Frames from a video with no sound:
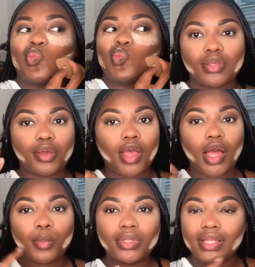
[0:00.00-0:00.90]
So
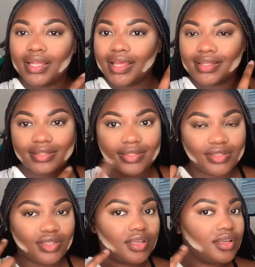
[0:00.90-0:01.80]
I'm gonna let
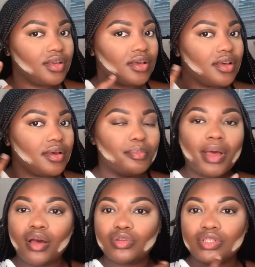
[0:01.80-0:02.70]
the
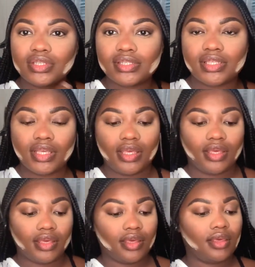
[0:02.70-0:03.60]
powder sit
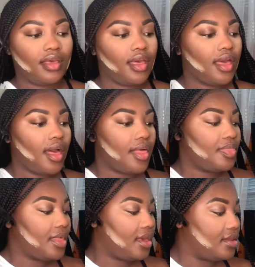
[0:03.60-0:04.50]
here,
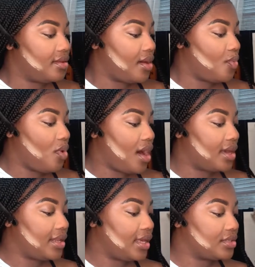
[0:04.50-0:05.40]
and then what
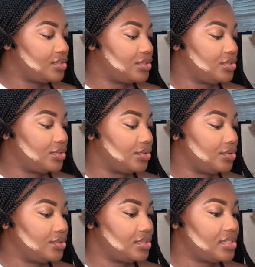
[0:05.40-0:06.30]
I like to
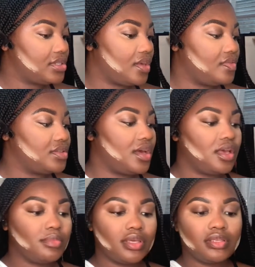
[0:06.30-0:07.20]
do to save
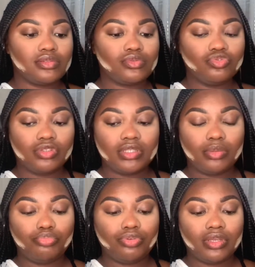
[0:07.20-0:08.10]
time is already
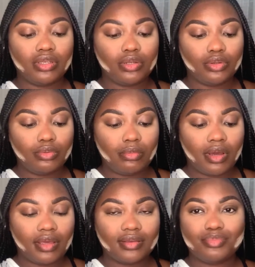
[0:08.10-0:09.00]
pre-glue
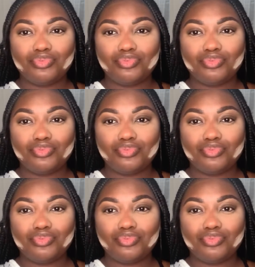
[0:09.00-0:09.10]
my